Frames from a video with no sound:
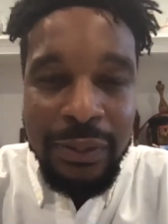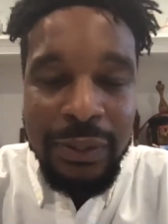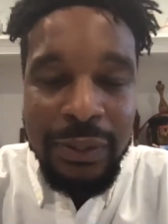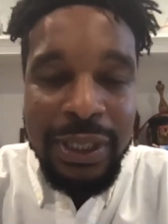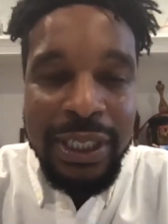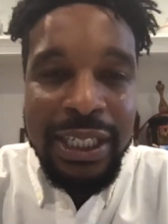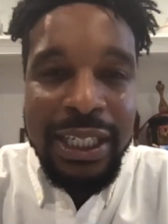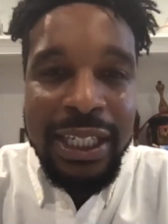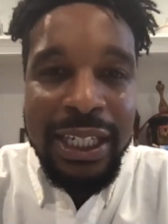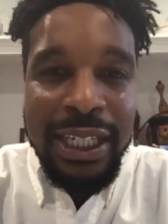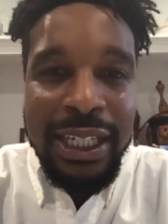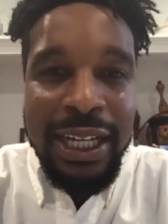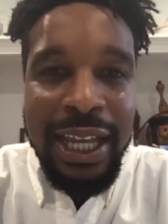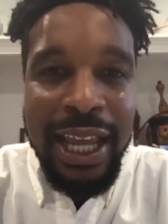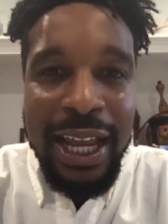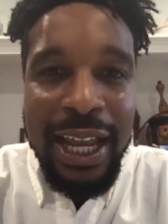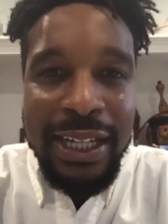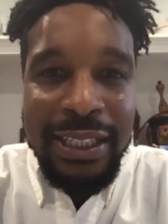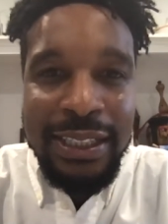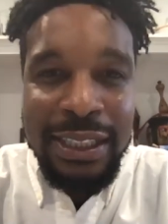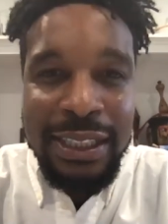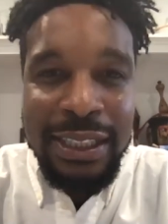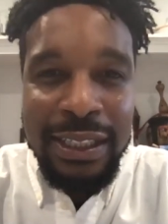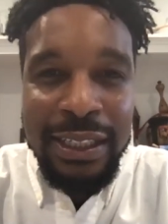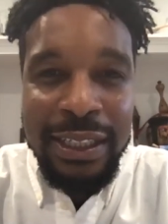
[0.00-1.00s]
We can
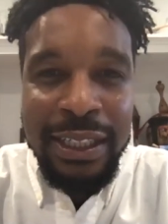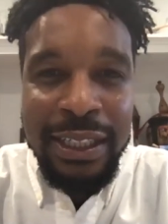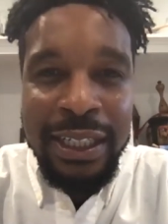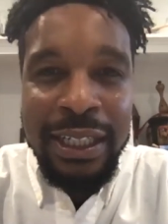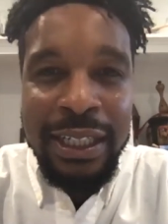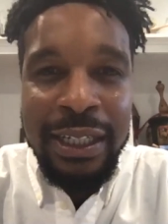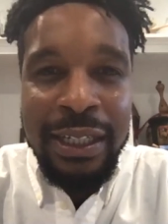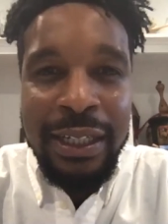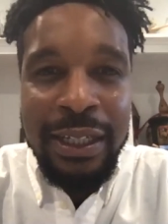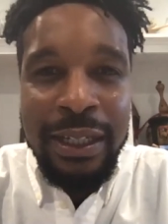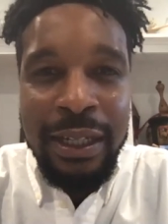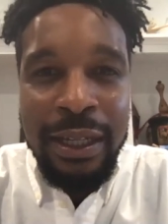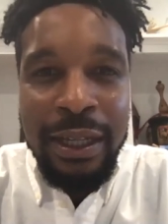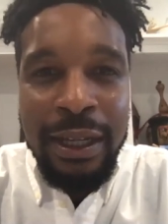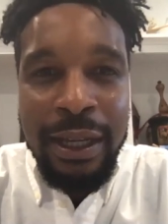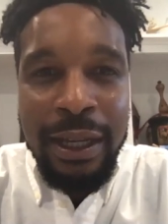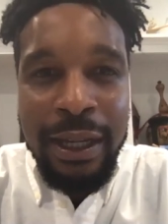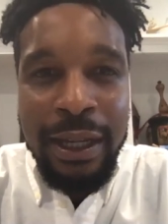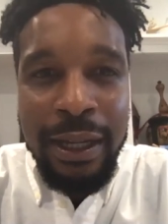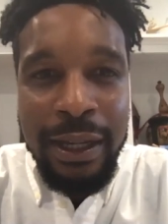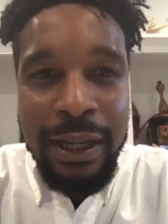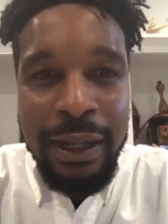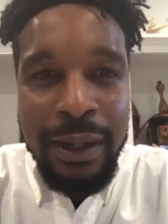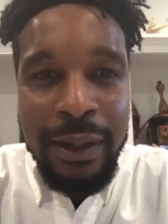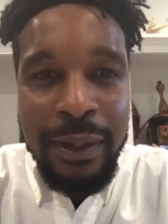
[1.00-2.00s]
actually
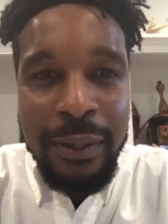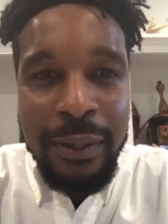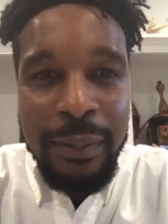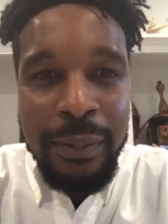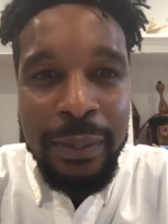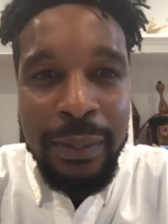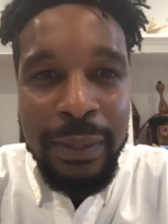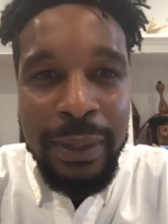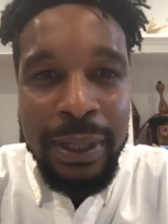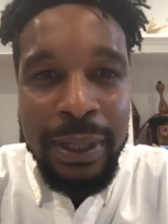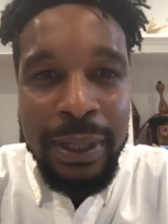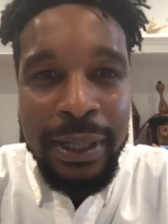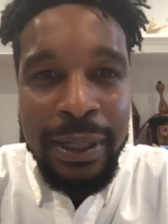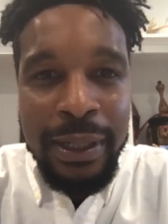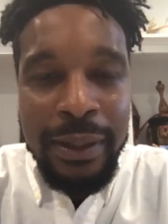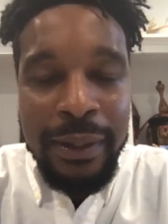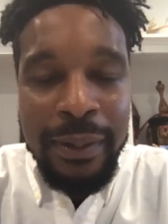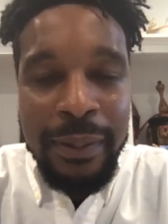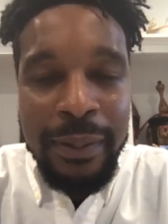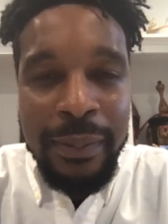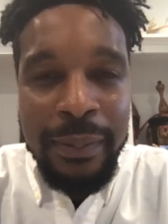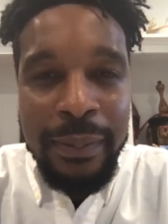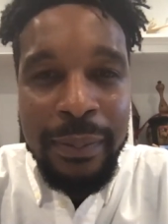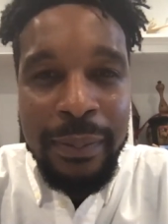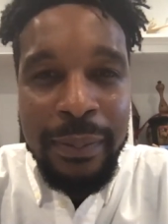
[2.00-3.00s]
um, uh,
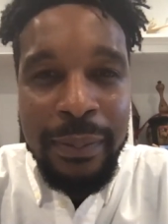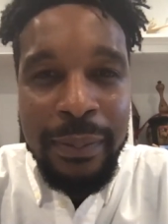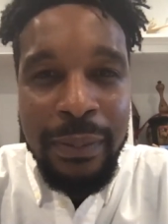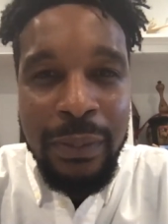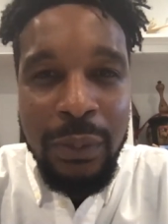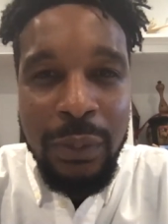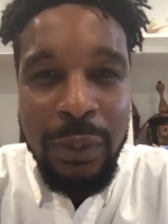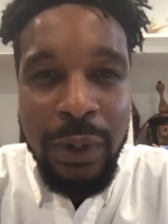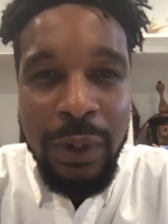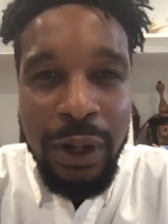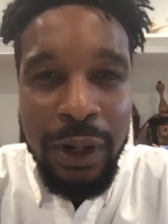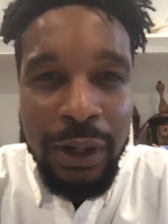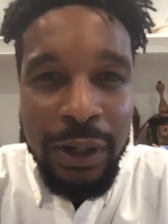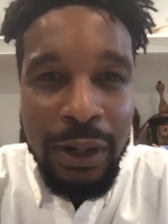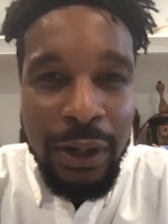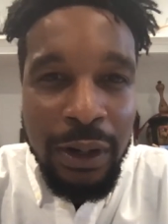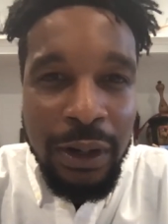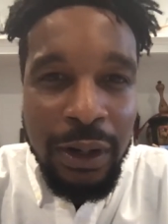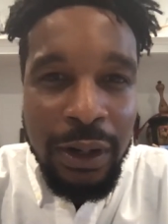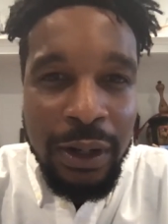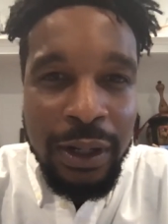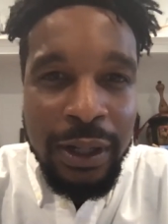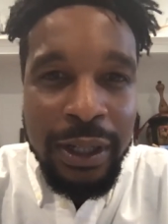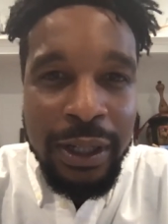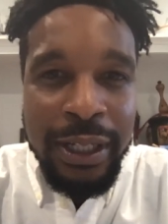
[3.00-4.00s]
work
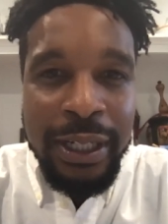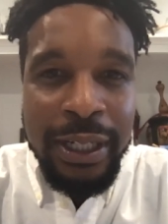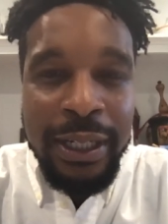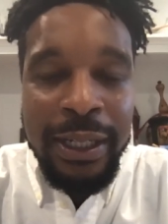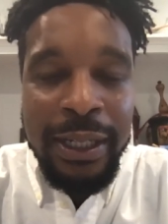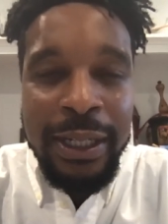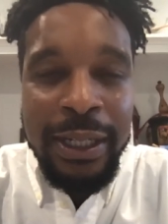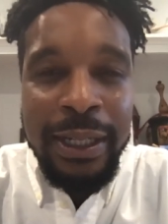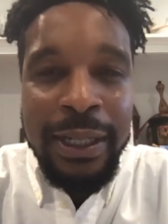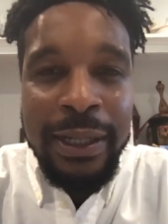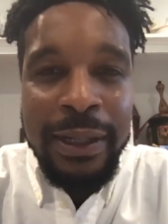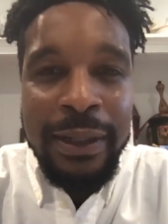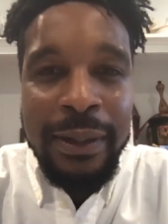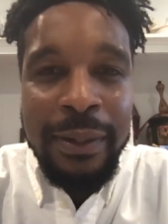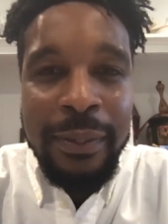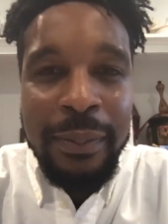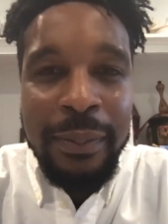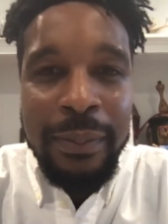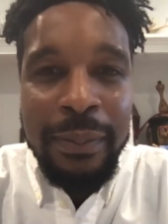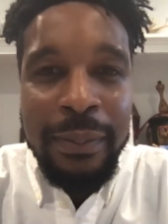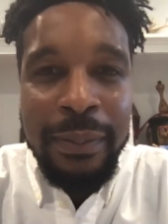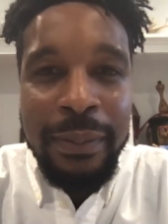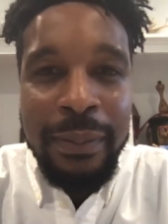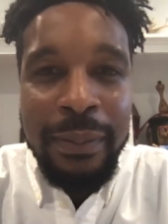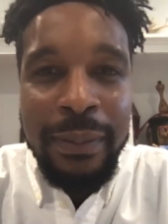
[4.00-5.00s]
on um,
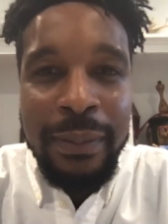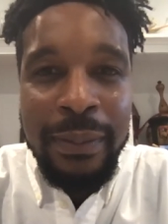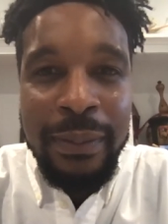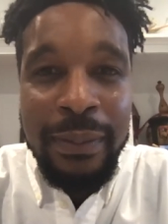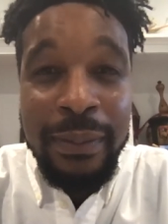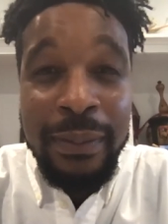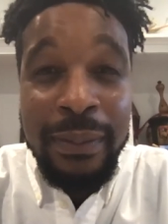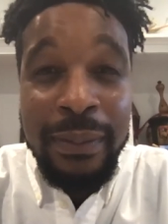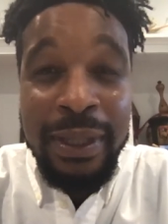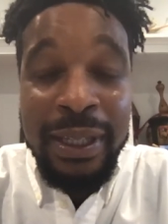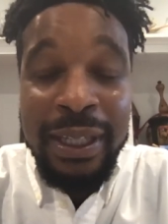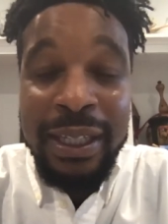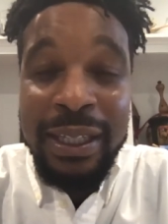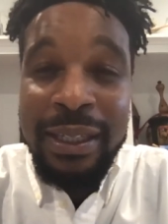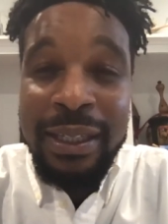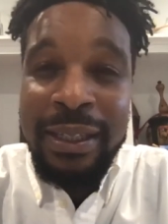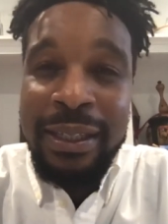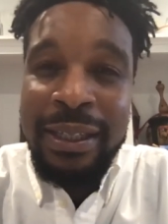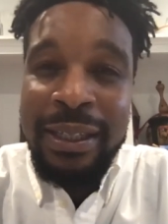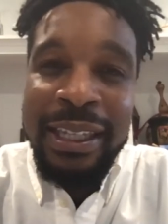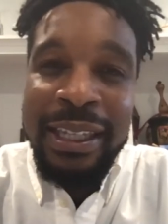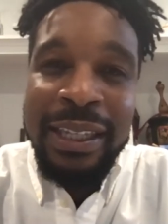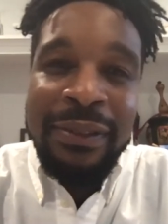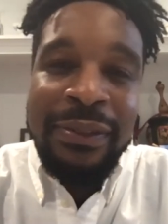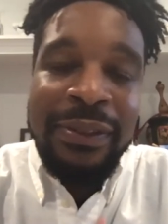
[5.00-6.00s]

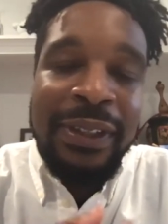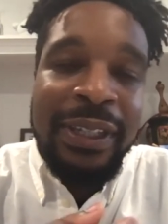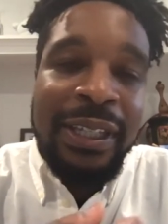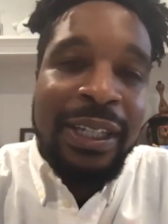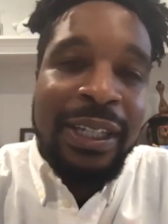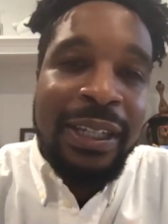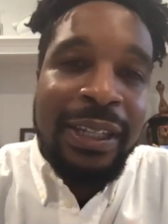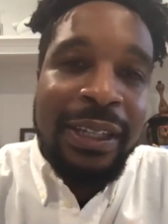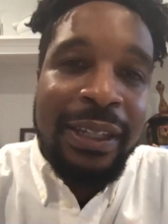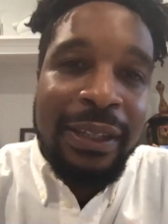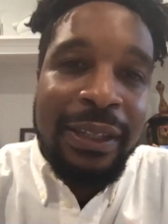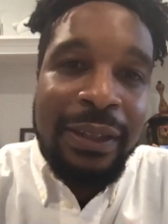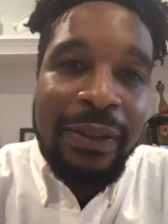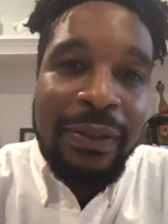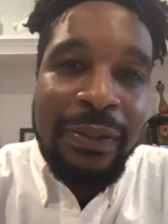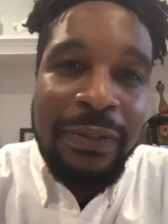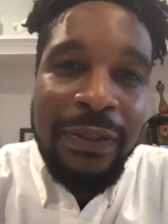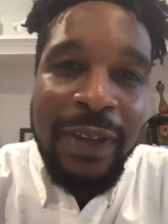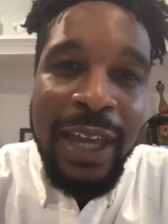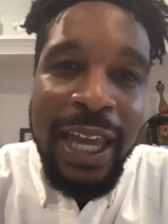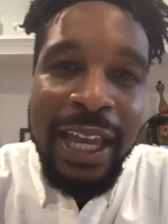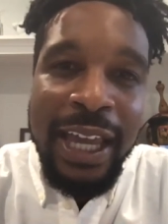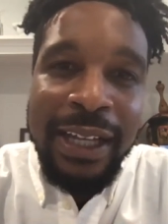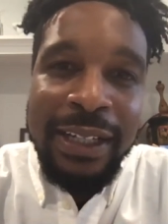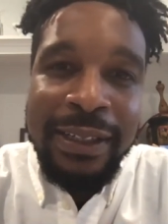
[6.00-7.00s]
even the
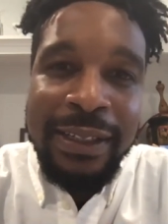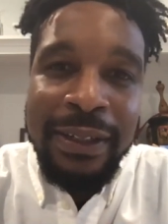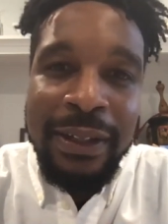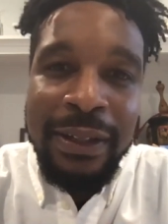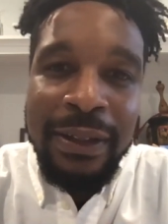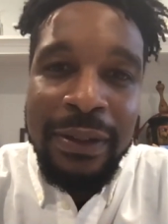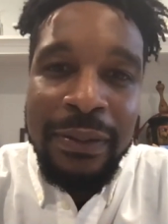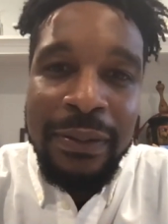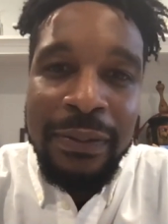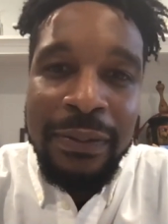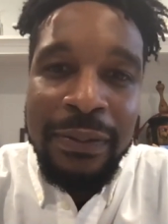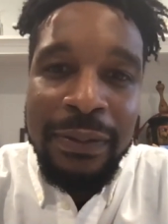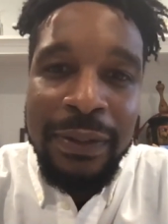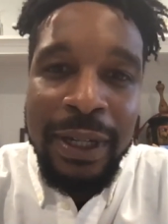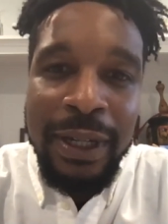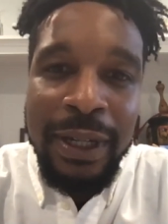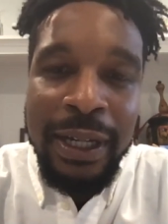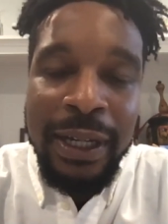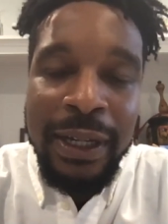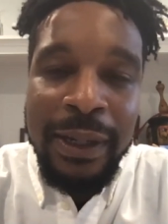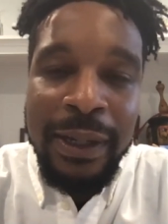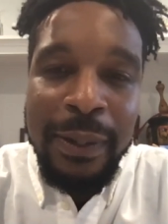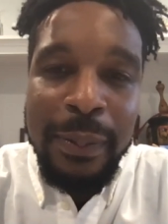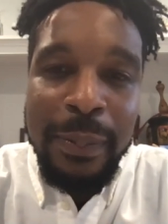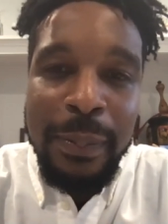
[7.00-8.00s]
fact of
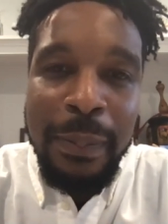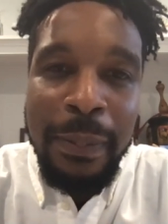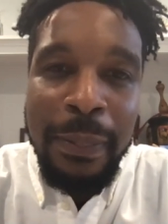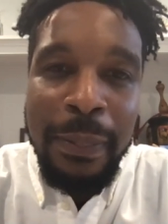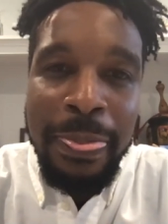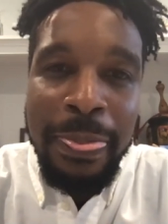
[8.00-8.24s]
um,